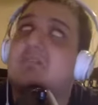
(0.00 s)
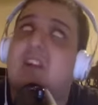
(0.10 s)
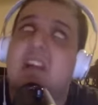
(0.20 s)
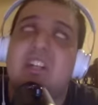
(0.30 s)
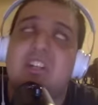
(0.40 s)

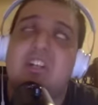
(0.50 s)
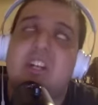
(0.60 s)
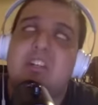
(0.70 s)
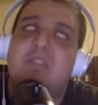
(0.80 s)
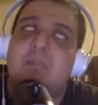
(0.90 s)
I can
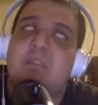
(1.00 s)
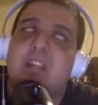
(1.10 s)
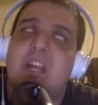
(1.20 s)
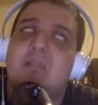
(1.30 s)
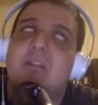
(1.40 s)
eject you from the
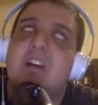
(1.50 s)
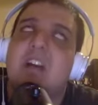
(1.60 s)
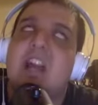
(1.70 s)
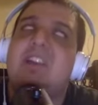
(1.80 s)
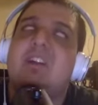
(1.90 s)
game.
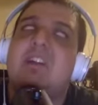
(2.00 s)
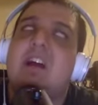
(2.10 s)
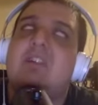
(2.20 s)
And they're now